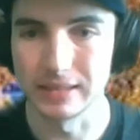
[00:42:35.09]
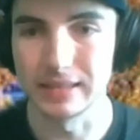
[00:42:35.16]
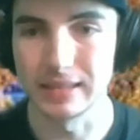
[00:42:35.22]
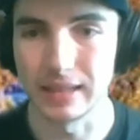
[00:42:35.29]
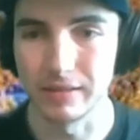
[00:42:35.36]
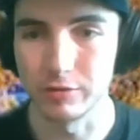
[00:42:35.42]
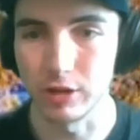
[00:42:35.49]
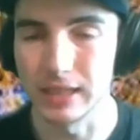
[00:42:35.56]

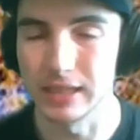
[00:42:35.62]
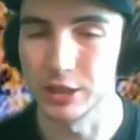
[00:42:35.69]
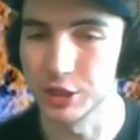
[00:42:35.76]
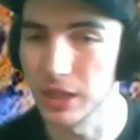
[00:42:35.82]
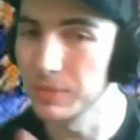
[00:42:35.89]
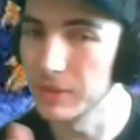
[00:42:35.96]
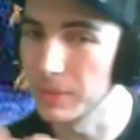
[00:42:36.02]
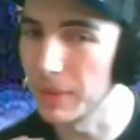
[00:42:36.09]
Instead of trying to
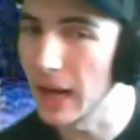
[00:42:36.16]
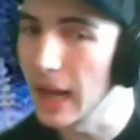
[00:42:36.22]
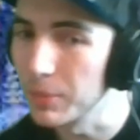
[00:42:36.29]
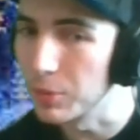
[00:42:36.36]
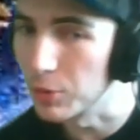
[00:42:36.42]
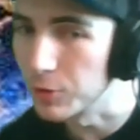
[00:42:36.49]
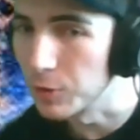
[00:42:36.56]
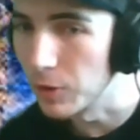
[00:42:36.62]
shape the
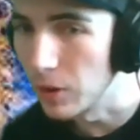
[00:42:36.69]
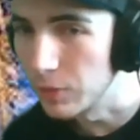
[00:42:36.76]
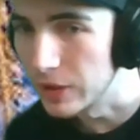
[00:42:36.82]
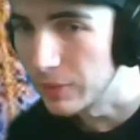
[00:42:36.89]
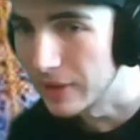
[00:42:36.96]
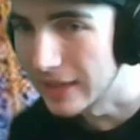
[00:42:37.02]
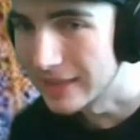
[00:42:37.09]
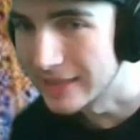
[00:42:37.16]
Bible to what we
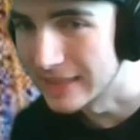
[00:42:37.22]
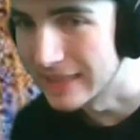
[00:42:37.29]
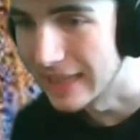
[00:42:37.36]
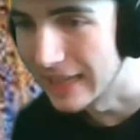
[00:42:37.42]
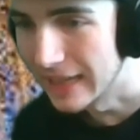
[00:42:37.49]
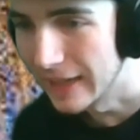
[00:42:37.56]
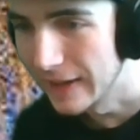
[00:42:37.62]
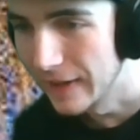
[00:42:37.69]
want it to
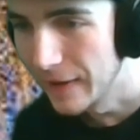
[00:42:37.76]
say,